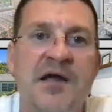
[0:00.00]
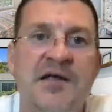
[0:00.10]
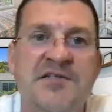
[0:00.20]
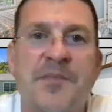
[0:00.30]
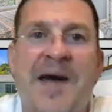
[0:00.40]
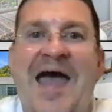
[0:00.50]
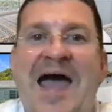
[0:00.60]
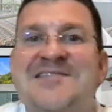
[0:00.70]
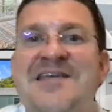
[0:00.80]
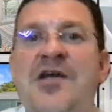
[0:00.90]
So by
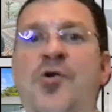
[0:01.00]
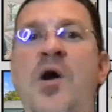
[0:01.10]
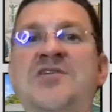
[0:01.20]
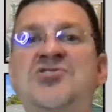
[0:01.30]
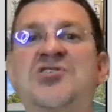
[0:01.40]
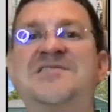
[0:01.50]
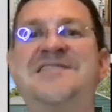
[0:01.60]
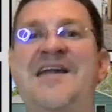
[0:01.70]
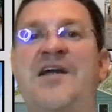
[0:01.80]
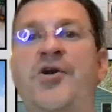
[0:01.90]
asking questions
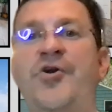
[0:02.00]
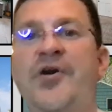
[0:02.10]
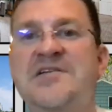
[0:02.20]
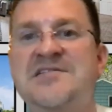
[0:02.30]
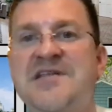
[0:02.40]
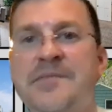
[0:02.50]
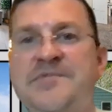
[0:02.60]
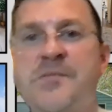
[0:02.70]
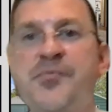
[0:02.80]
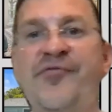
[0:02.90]
that encourage them
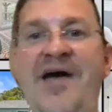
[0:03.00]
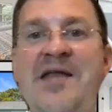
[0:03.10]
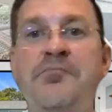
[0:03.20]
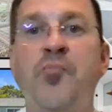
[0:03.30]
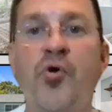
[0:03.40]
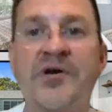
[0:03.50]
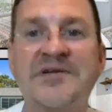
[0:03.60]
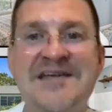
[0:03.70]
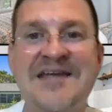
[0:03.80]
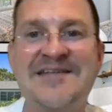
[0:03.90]
to provide more
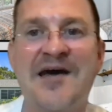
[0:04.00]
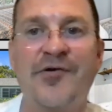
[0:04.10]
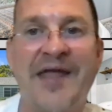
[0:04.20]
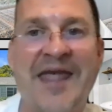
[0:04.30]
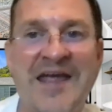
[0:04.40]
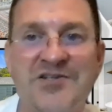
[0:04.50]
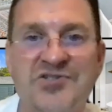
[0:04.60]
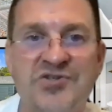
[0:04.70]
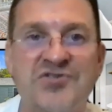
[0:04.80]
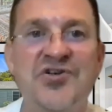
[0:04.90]
detailed
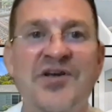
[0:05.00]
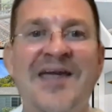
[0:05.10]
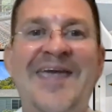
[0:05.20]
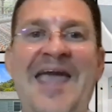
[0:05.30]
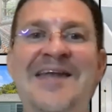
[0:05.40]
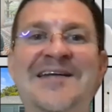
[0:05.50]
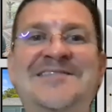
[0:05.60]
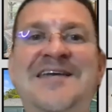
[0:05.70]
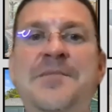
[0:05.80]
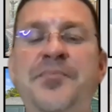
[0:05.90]
answers, you can gain a
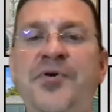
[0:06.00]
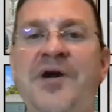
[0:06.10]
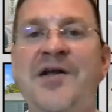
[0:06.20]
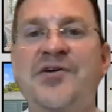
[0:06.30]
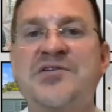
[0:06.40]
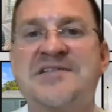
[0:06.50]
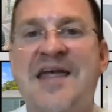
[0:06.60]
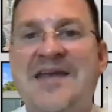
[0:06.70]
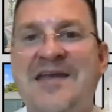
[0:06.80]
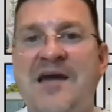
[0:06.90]
deeper
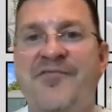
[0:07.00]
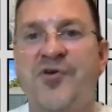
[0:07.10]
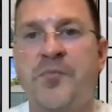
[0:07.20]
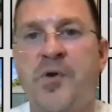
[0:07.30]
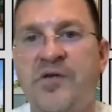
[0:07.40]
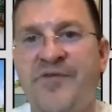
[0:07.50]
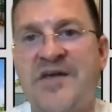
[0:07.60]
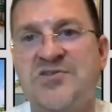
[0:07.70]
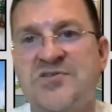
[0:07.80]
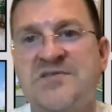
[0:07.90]
understanding of their
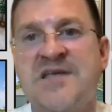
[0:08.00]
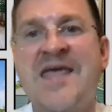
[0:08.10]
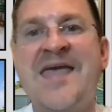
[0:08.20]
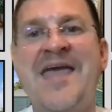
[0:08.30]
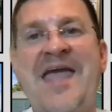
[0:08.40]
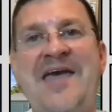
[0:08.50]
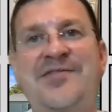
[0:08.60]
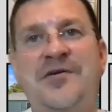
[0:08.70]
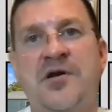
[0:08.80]
motivations and their